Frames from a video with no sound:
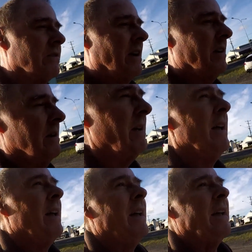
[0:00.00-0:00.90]
so
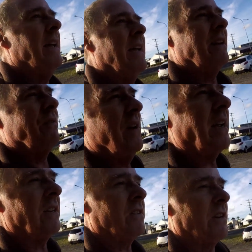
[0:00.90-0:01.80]
in
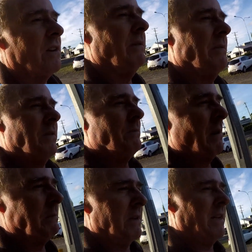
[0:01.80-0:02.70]
effect it's equivalent of
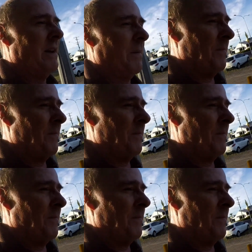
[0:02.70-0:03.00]
probably,